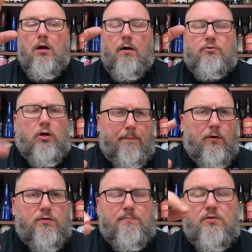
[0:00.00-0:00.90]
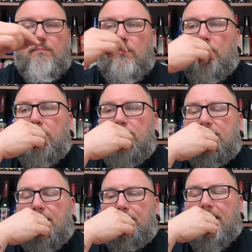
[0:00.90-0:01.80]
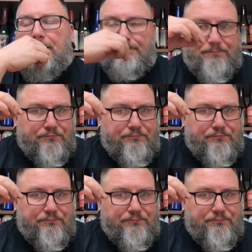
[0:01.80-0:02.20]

I'll try to post them both in the same day.